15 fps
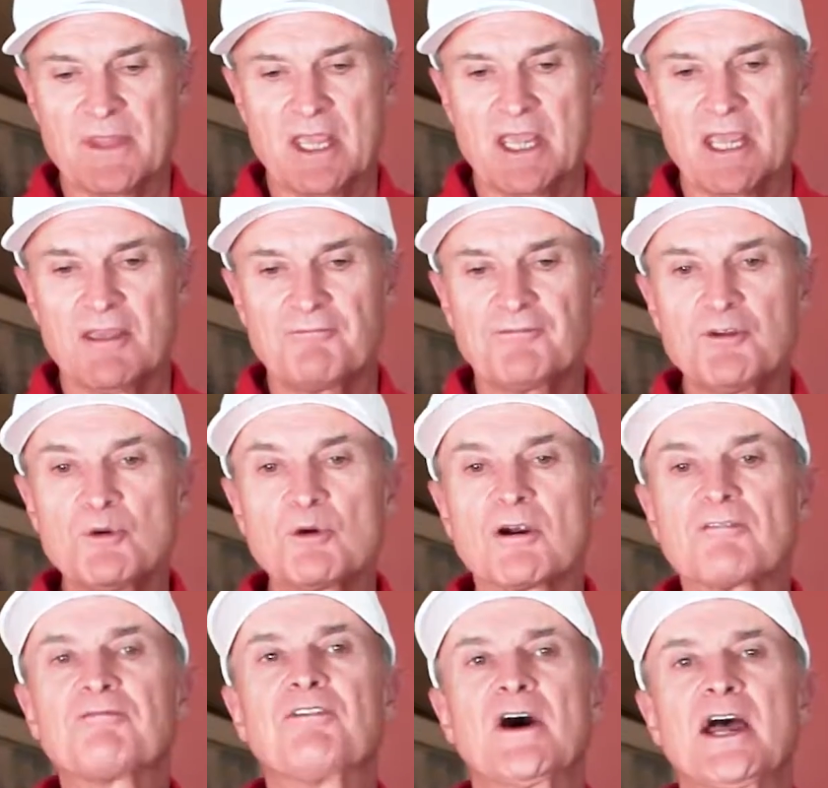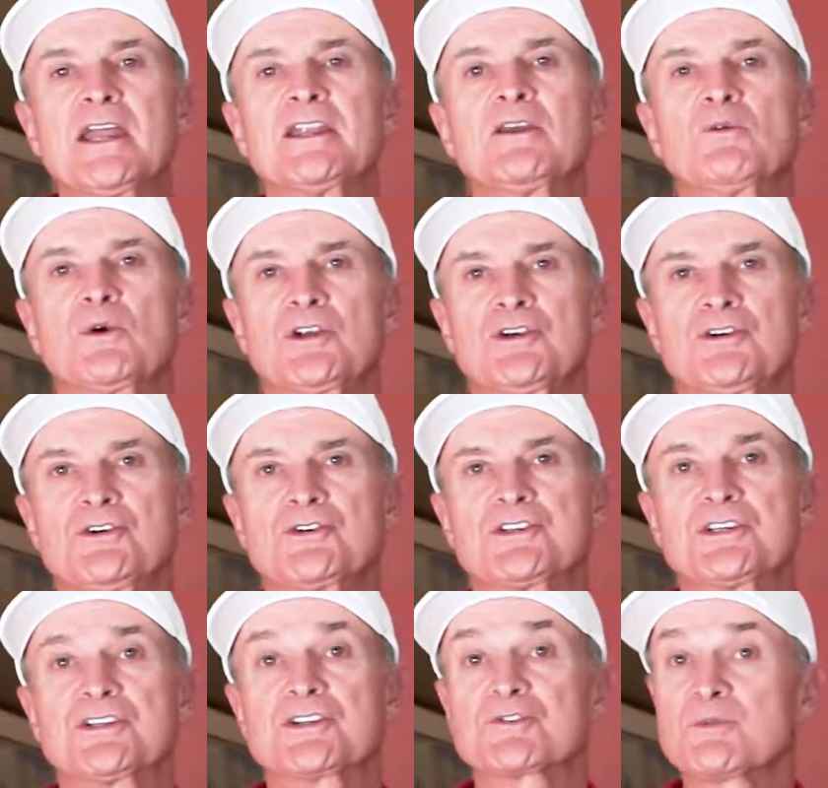If you are finding when you're using
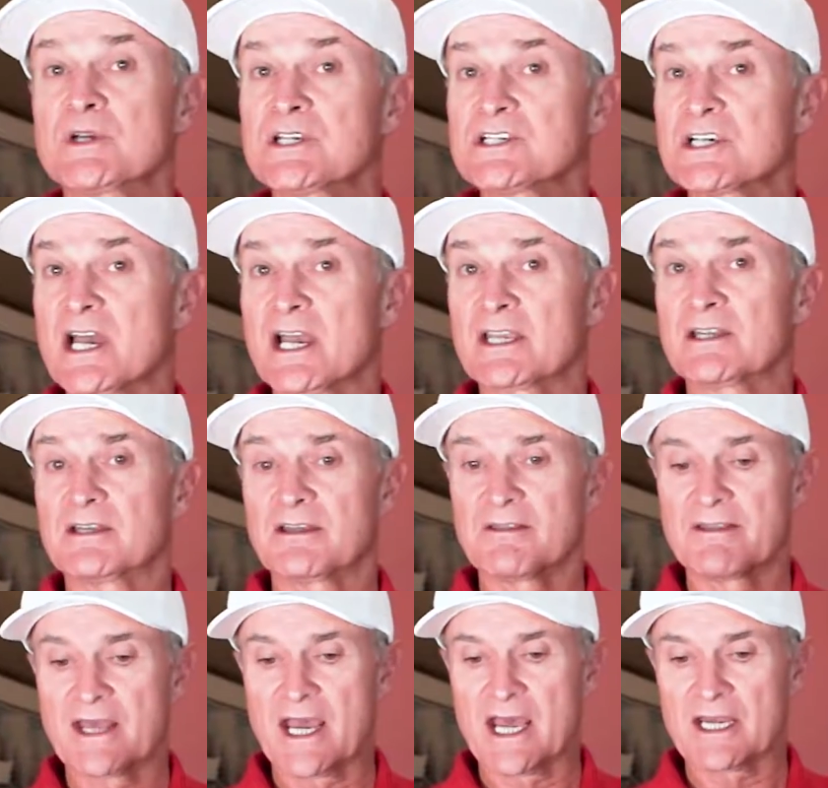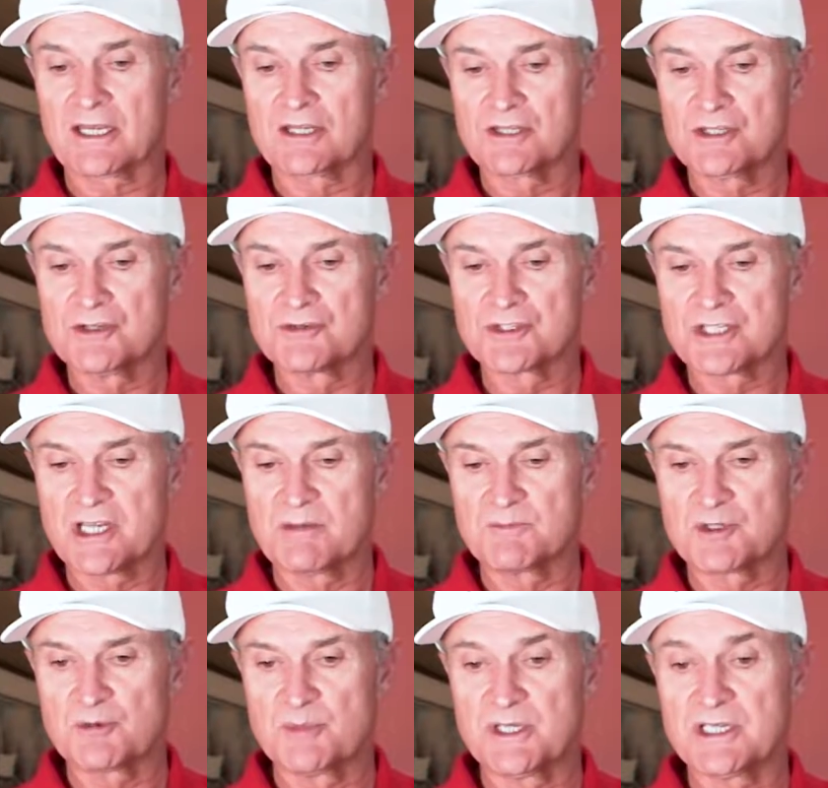the swing jacket that you seem
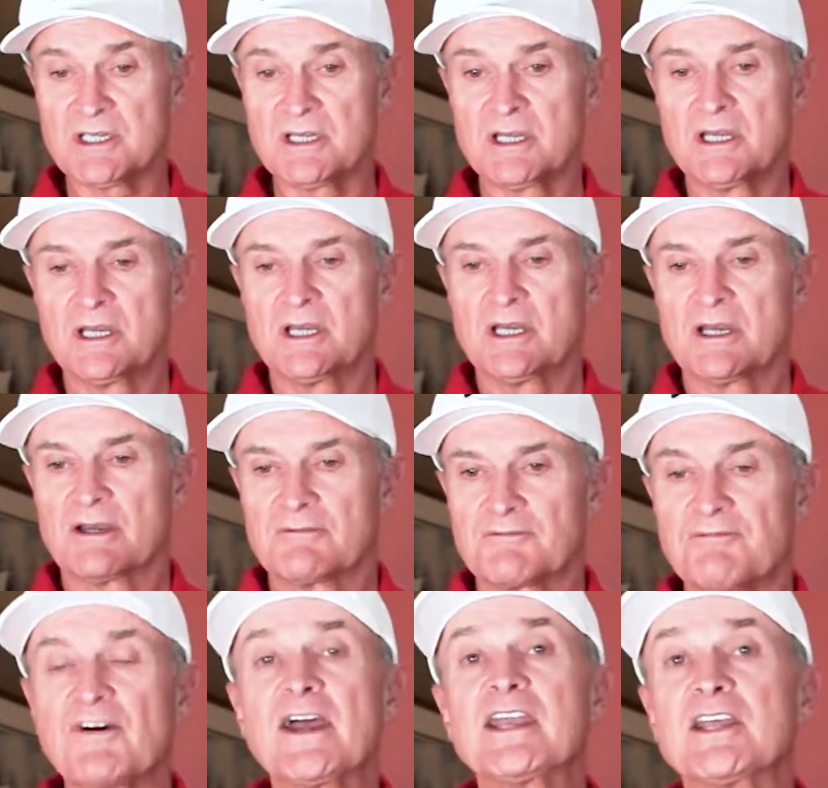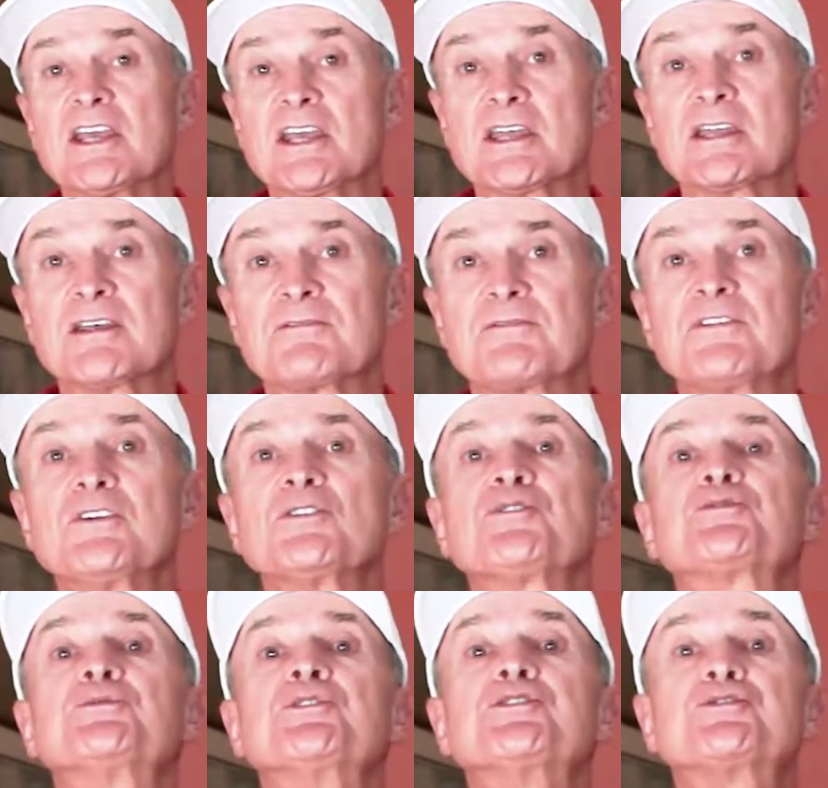to be fighting it feels
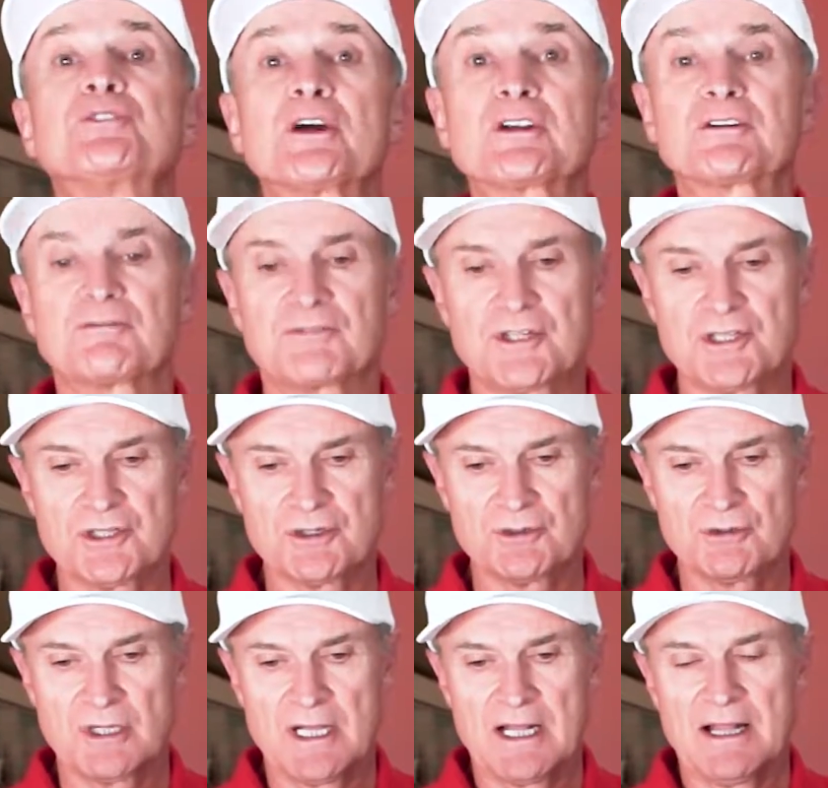restrictive to you,